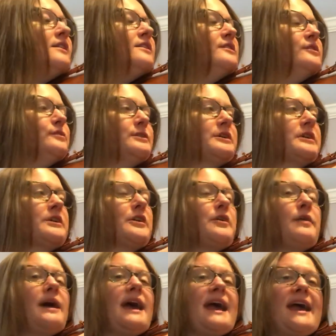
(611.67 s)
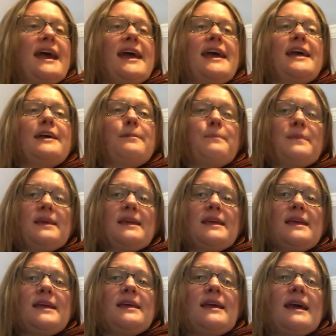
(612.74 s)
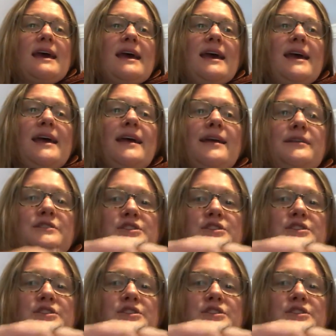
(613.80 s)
So we're going to go A, B, A,